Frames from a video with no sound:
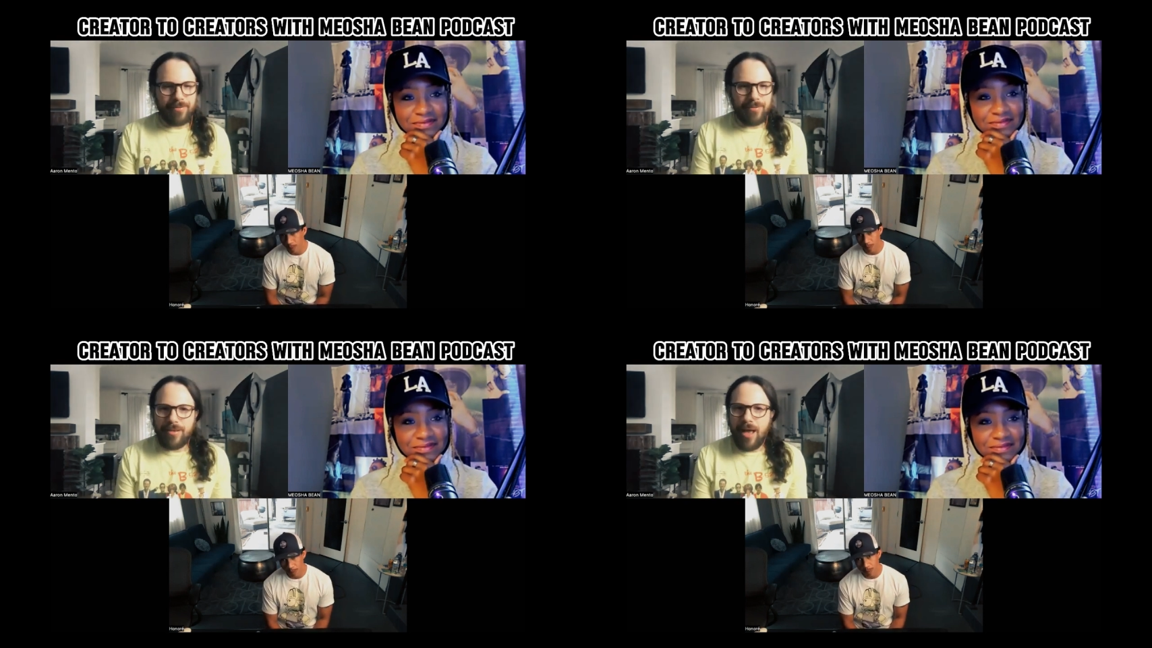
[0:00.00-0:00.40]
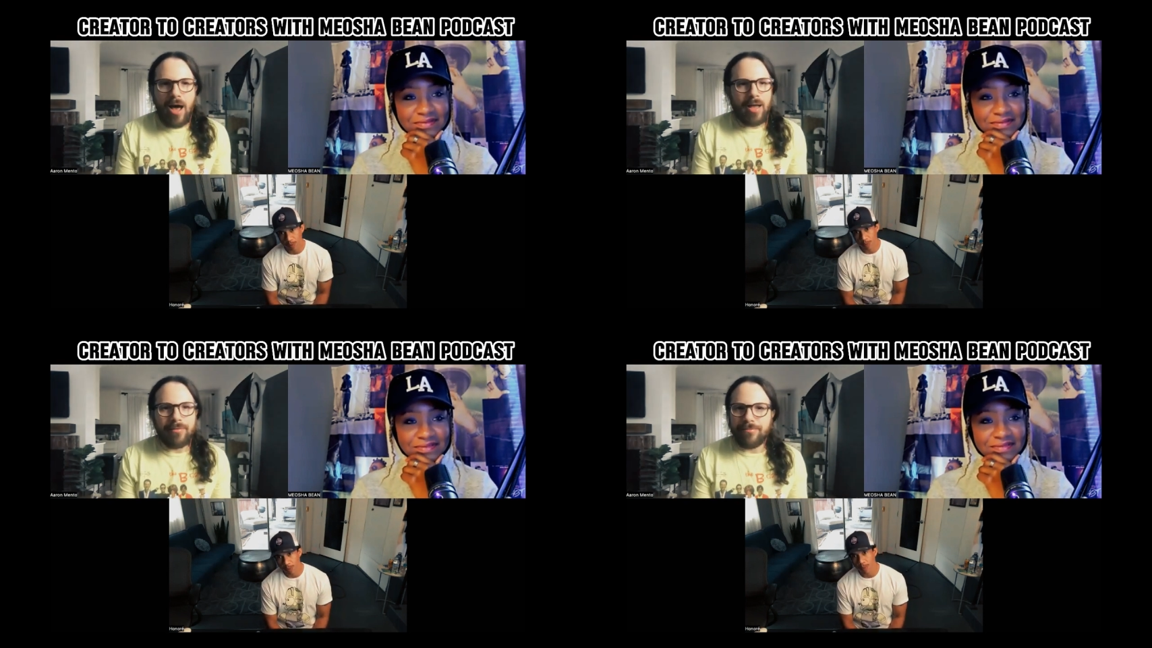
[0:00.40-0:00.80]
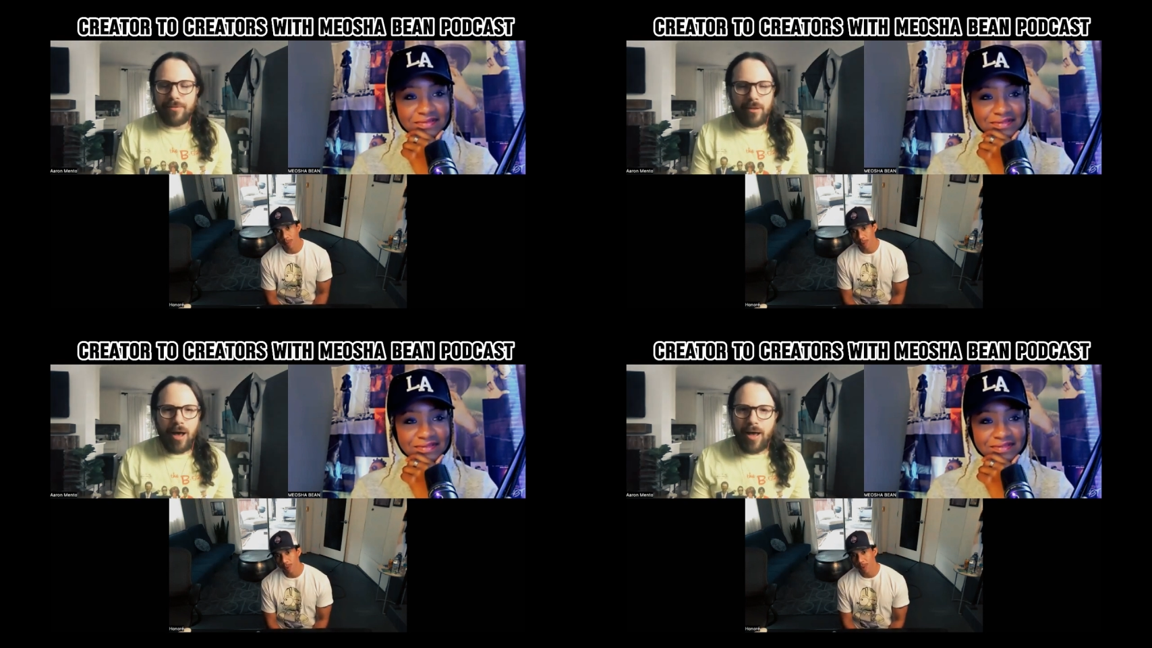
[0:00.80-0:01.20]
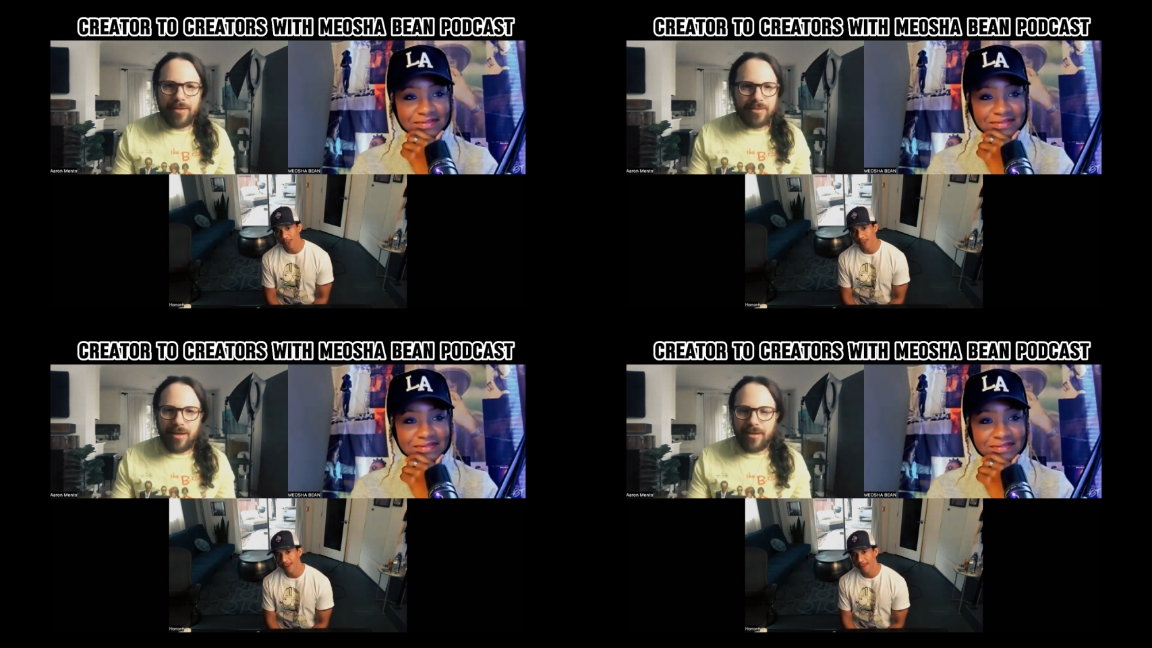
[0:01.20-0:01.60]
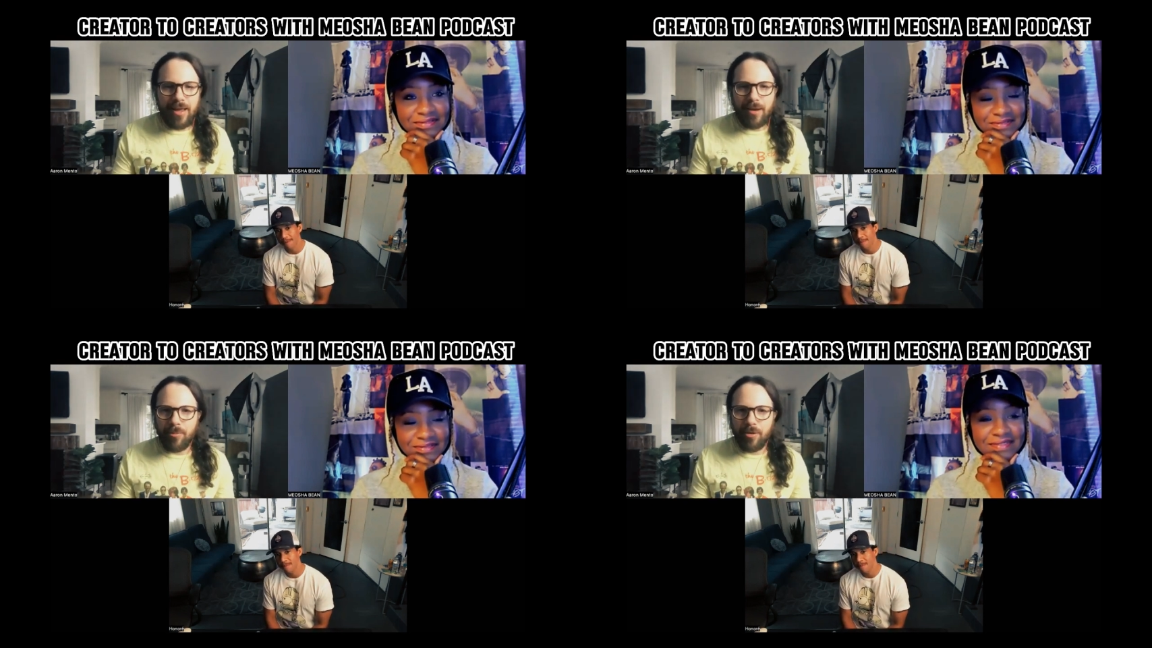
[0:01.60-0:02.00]
Speaker 1: not the highest end
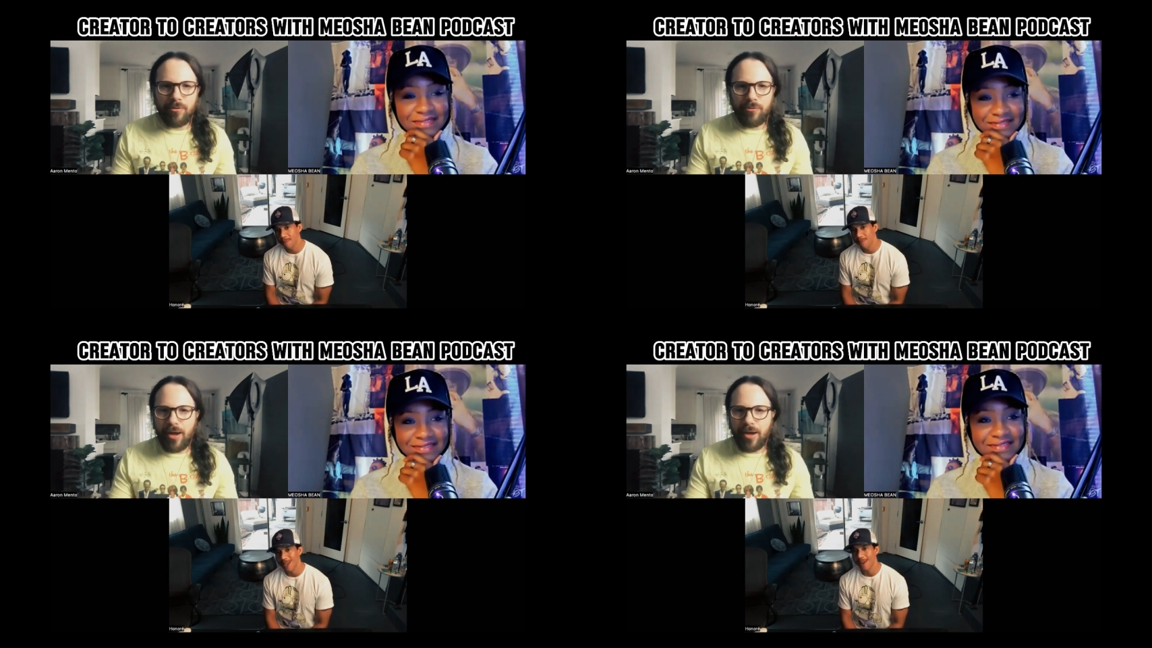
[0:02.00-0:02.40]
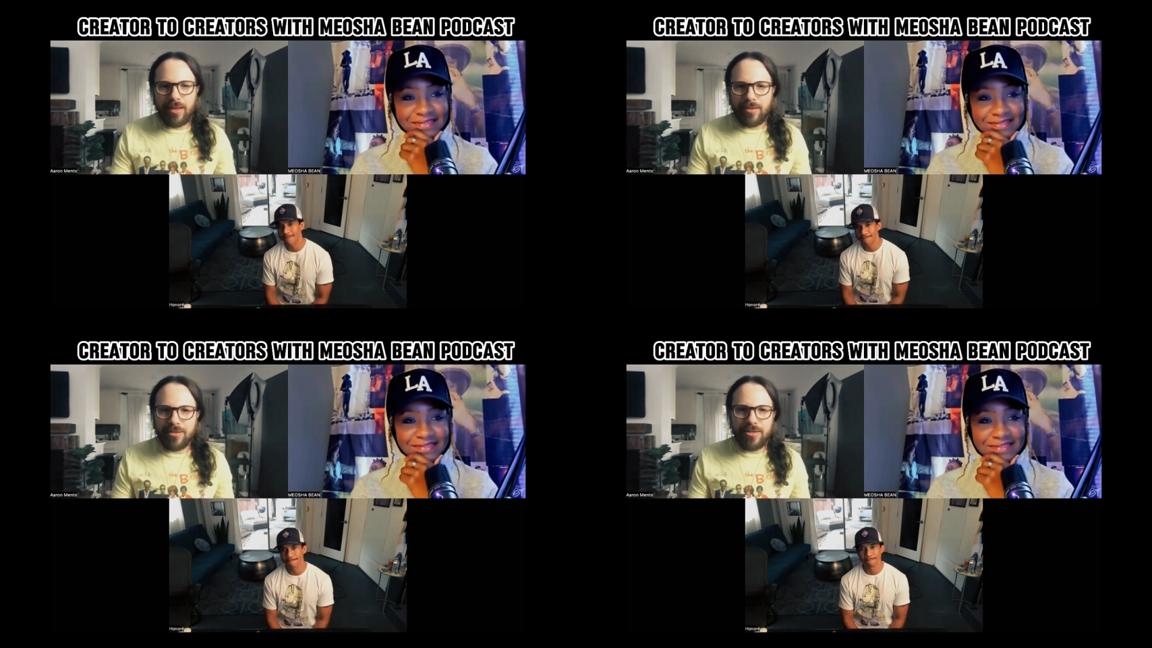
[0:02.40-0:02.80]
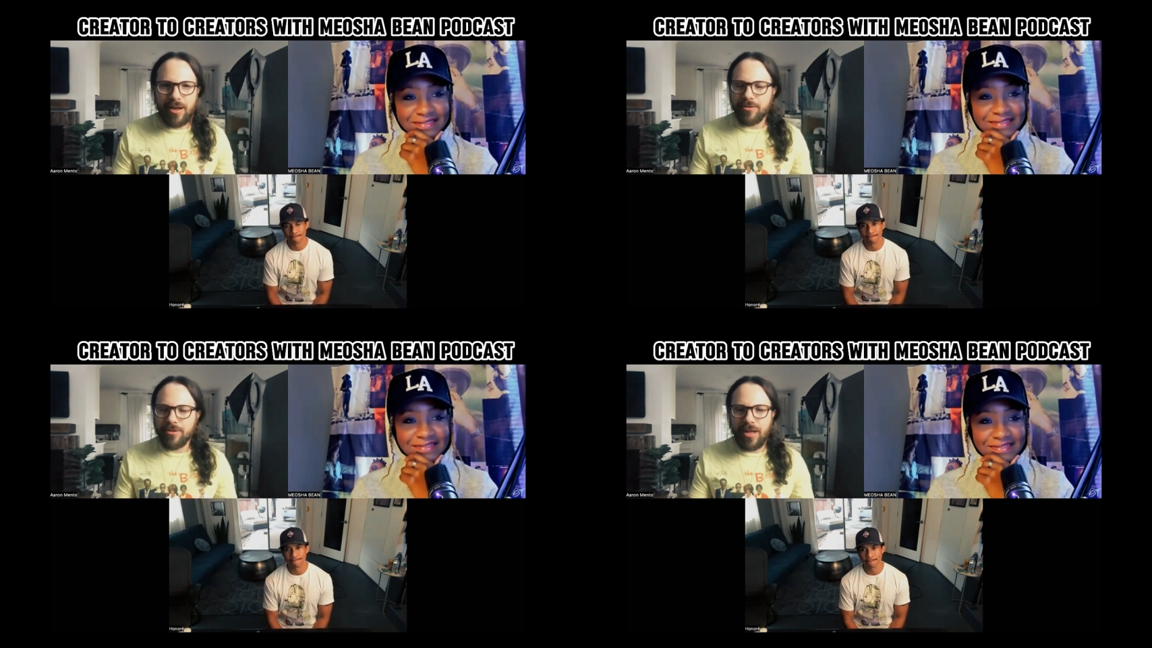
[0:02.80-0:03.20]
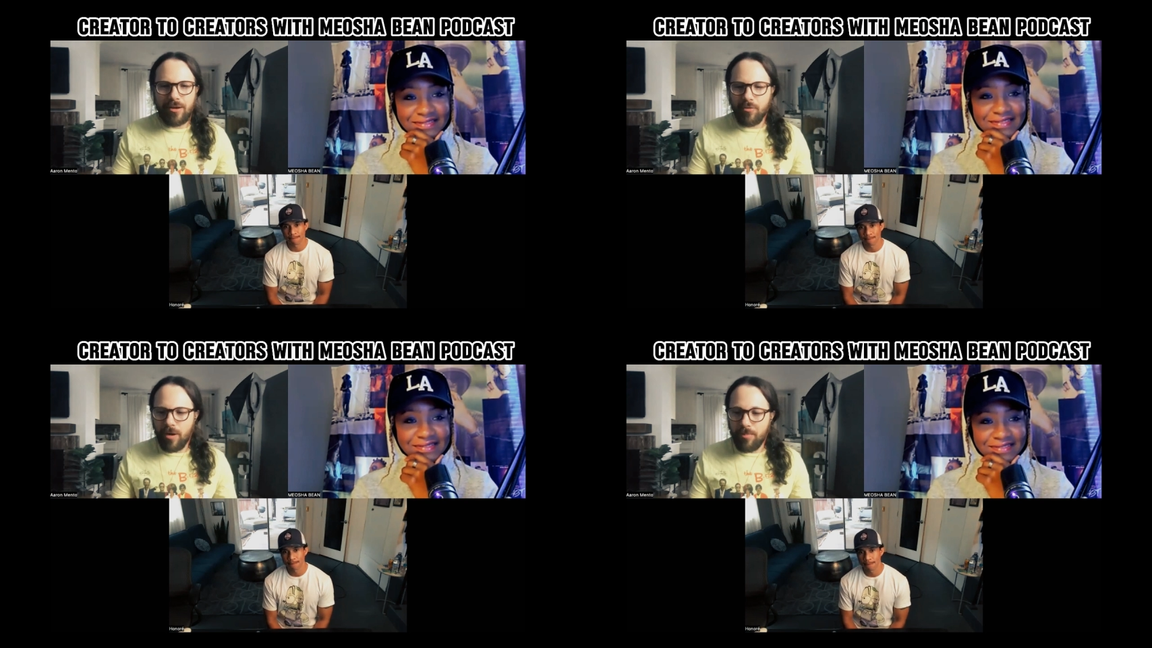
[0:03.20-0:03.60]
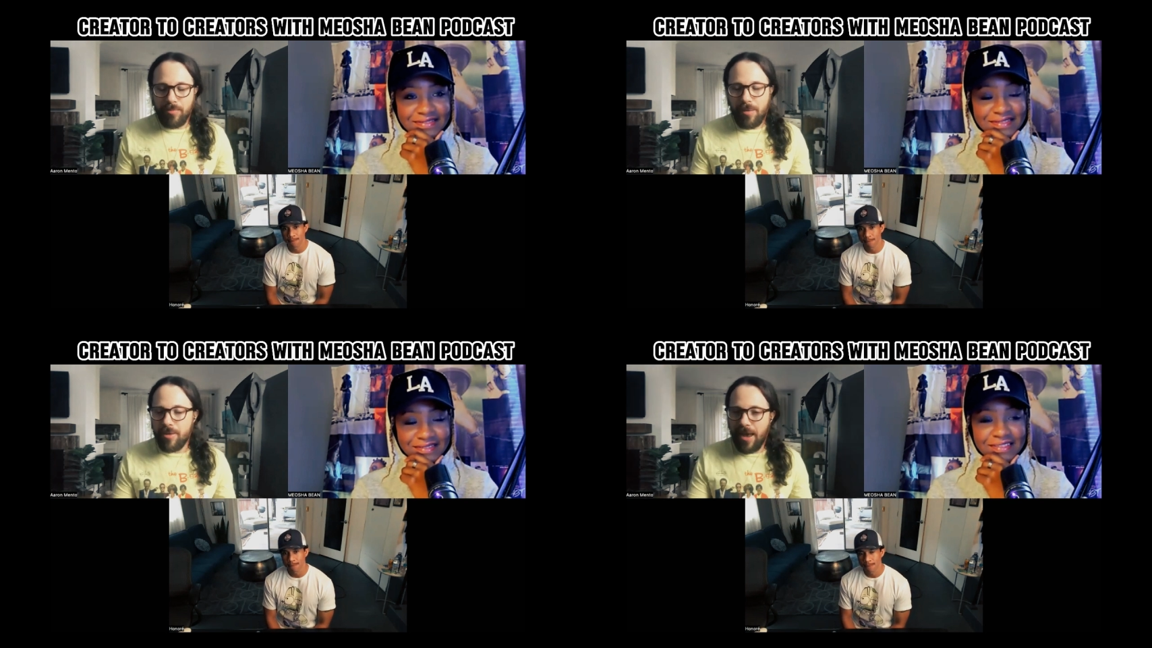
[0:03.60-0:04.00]
camera, the fact that the sound's not great, but
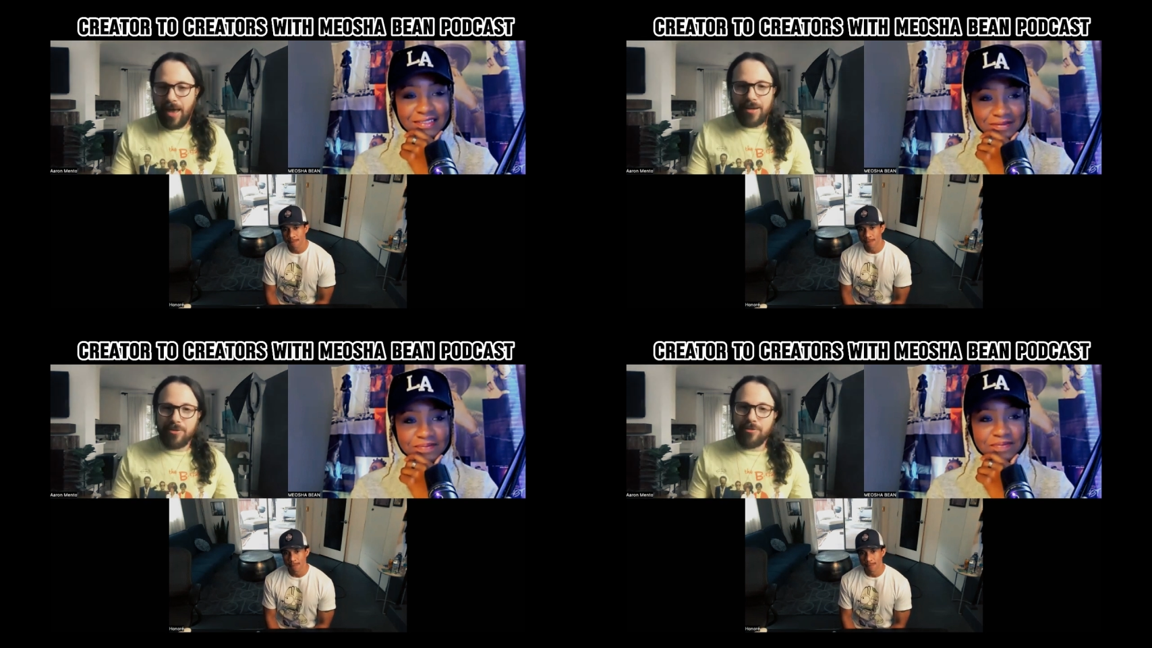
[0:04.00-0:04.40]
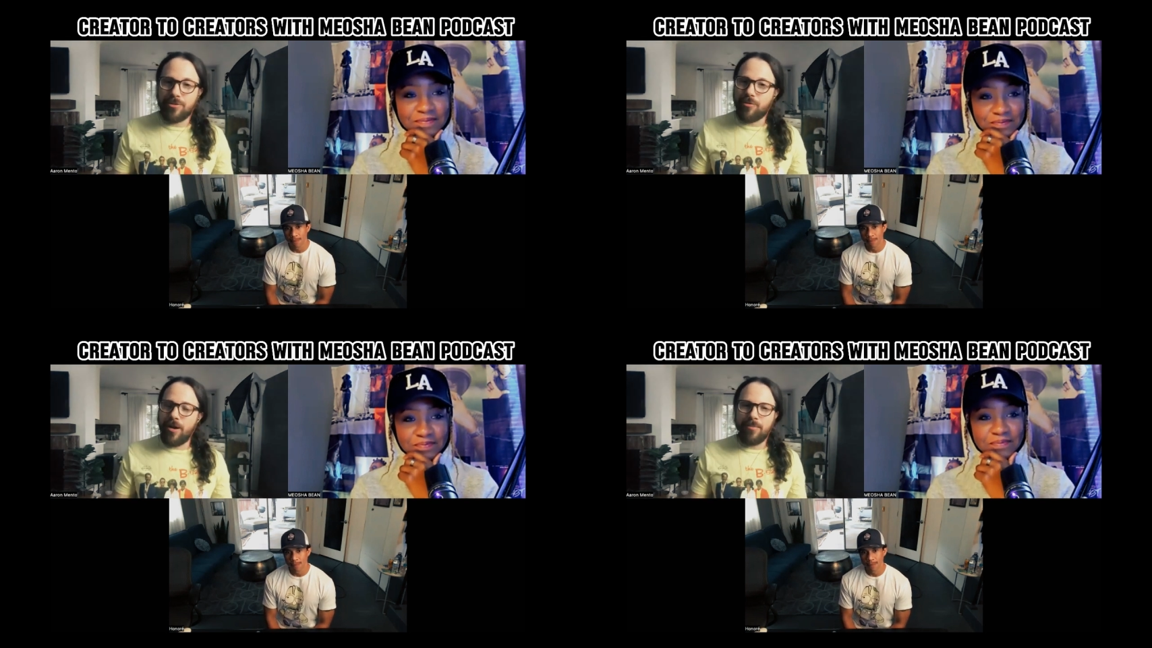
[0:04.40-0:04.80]
maybe the attitude's great.